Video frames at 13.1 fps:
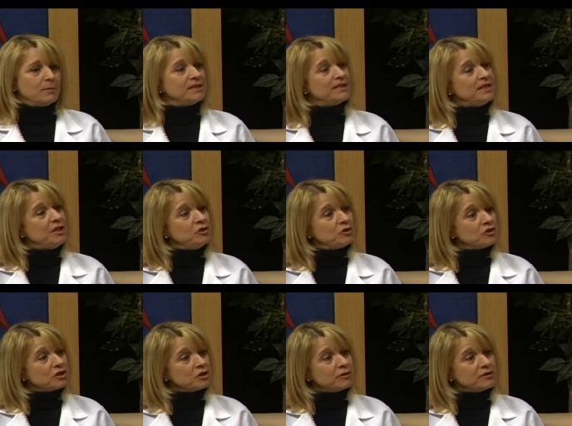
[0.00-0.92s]
senior
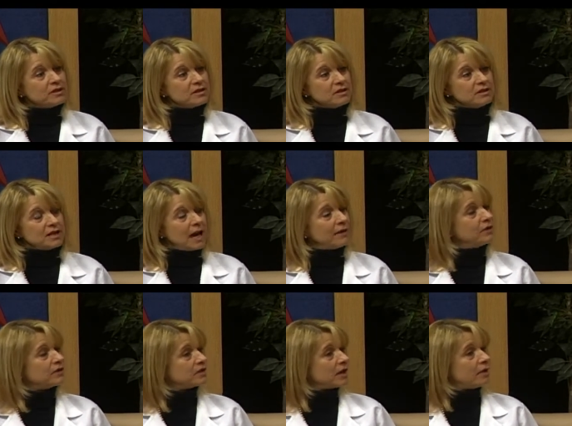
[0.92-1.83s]
services. I've
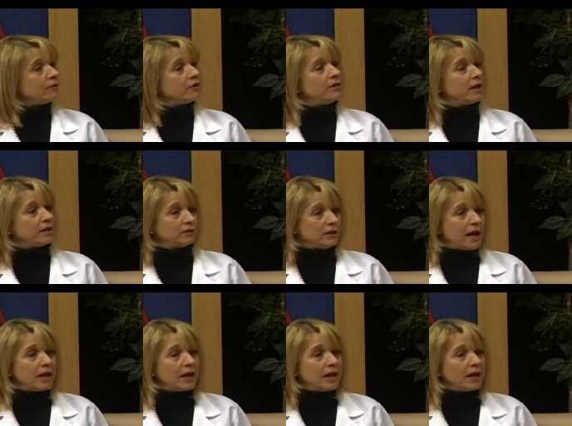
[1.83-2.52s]
discovered that a